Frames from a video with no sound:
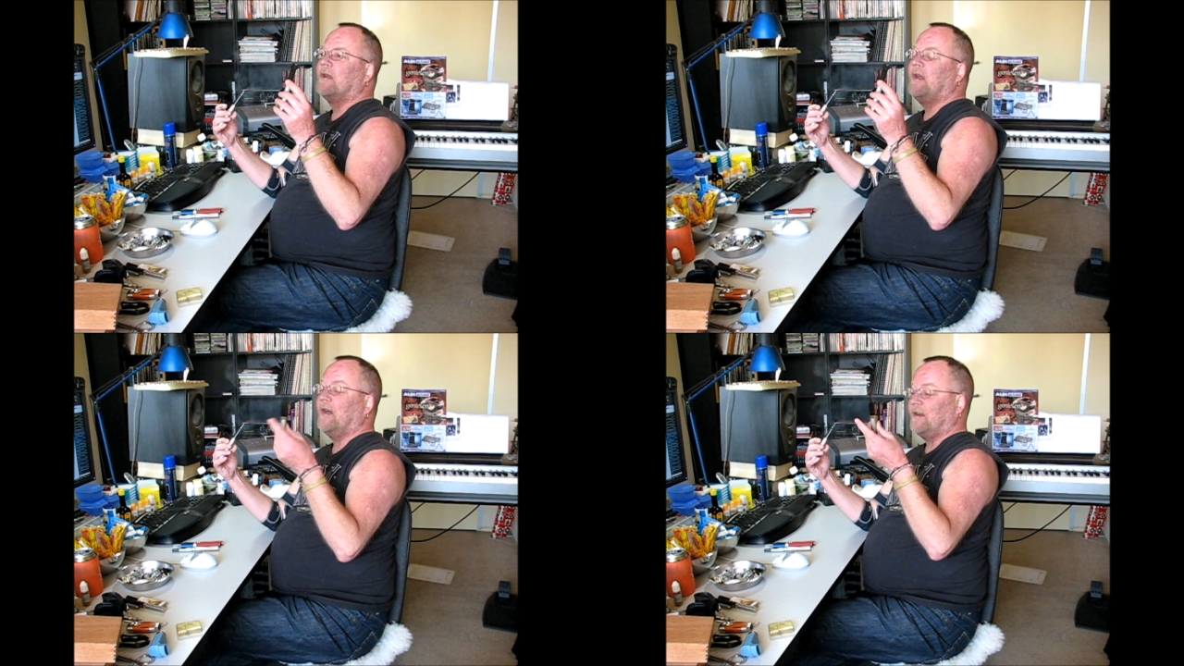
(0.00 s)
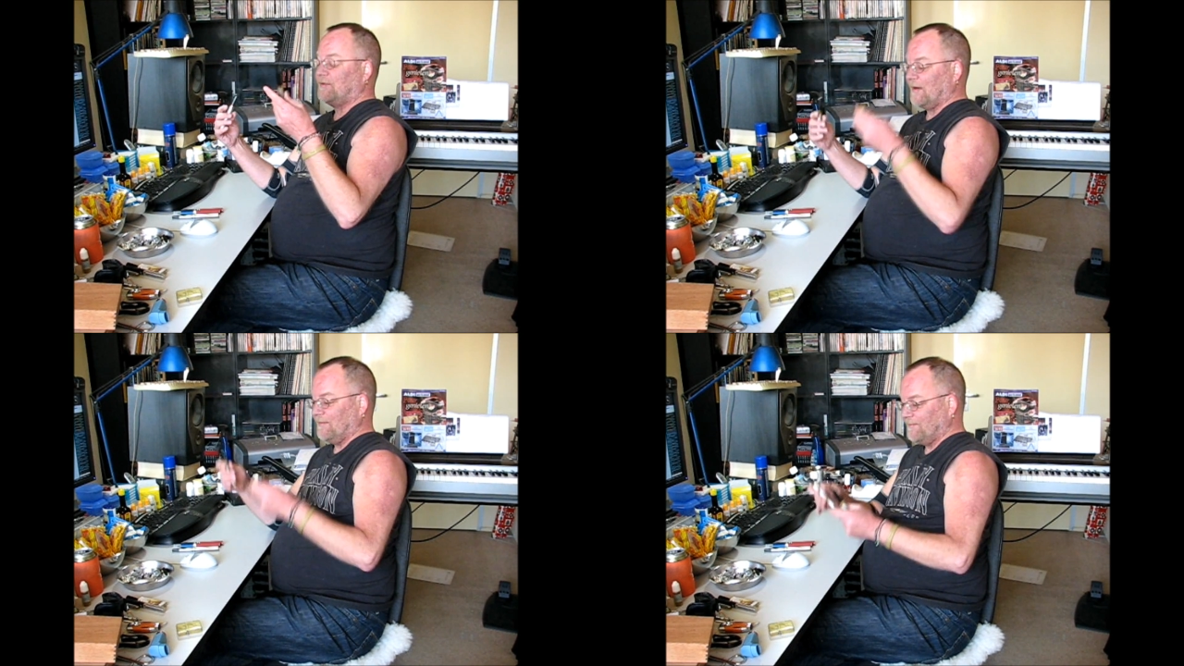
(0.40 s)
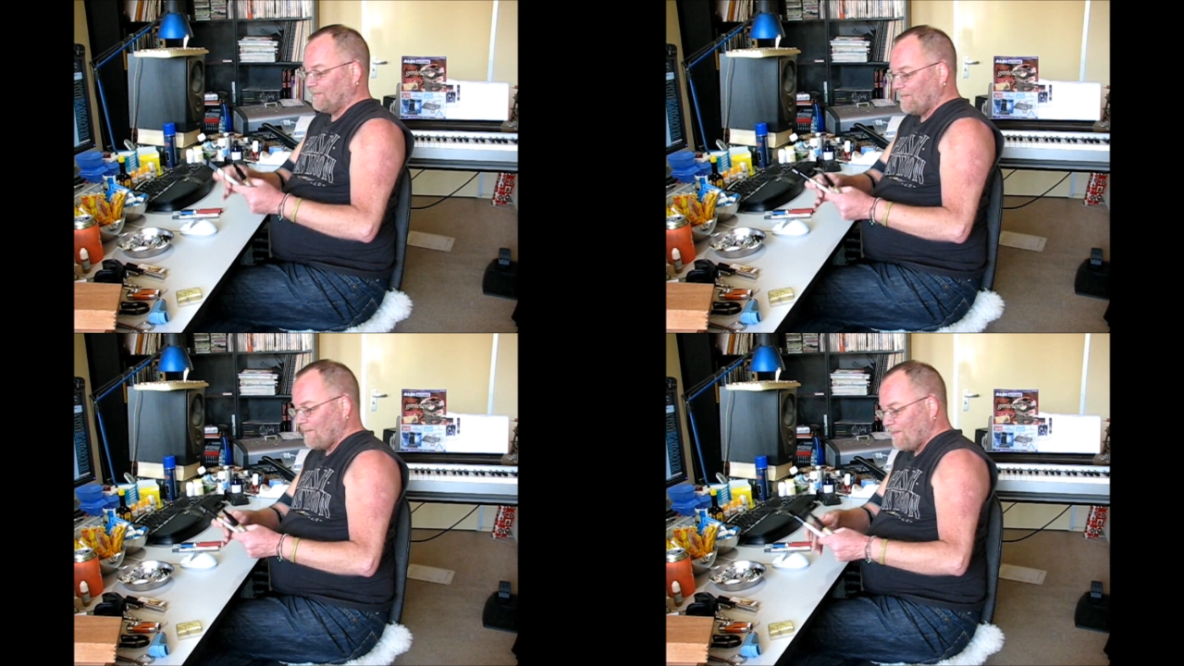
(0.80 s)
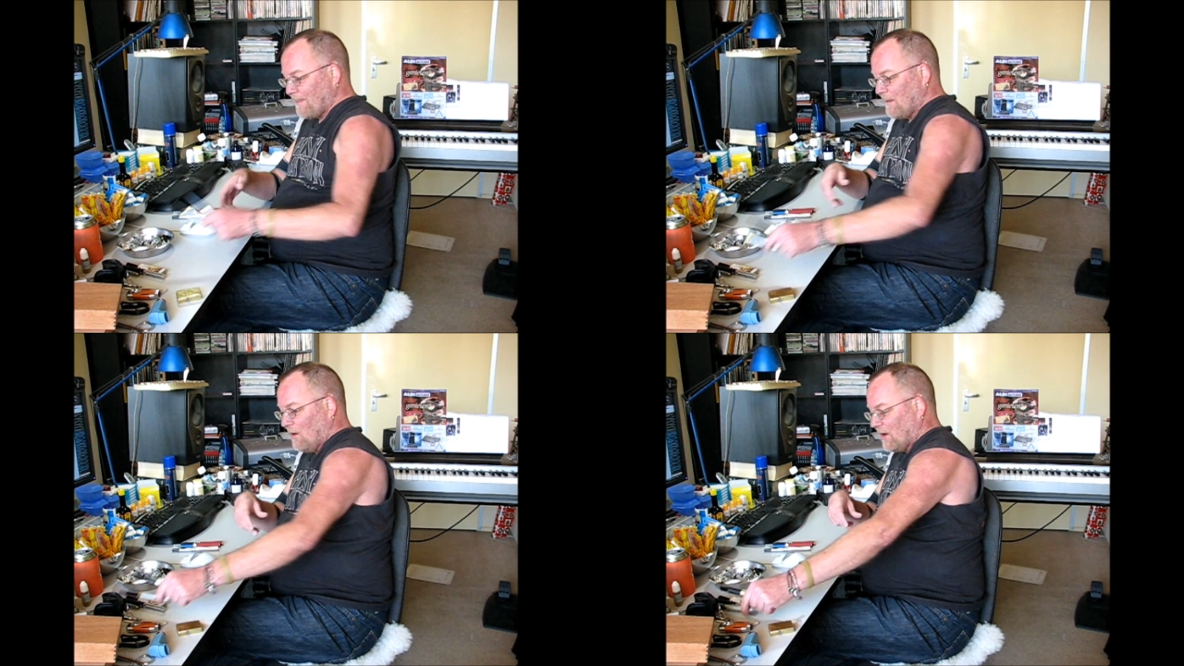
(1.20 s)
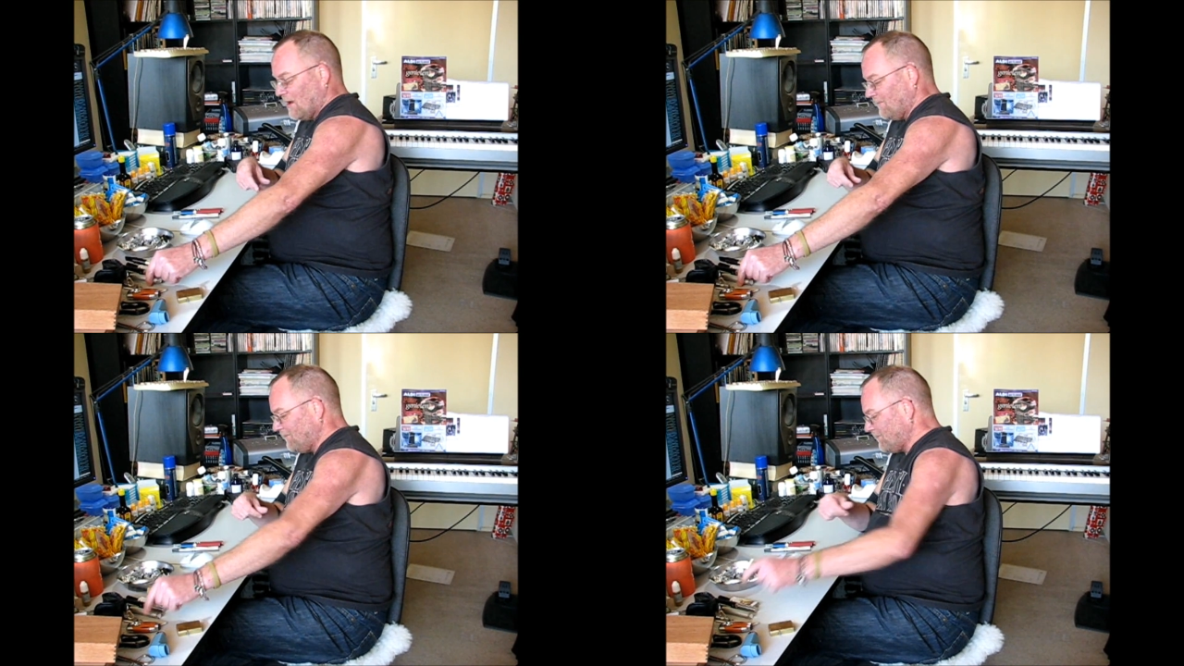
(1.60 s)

Yeah, this one. Okay.